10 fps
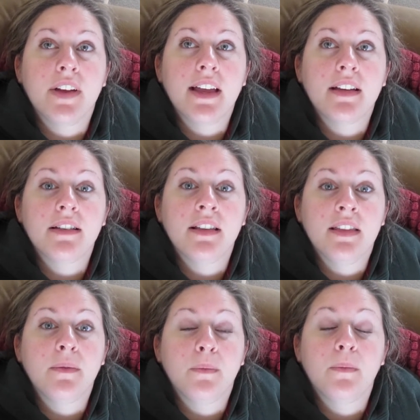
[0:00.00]
like
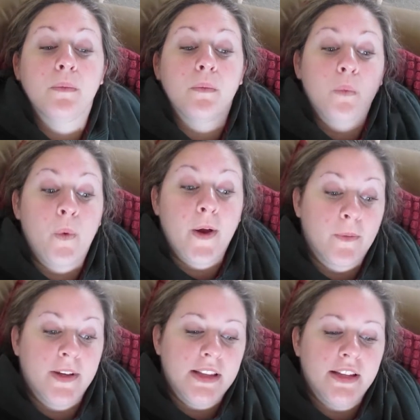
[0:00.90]
in where
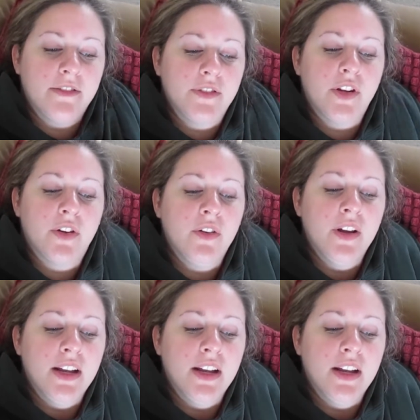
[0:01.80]
we live, you know,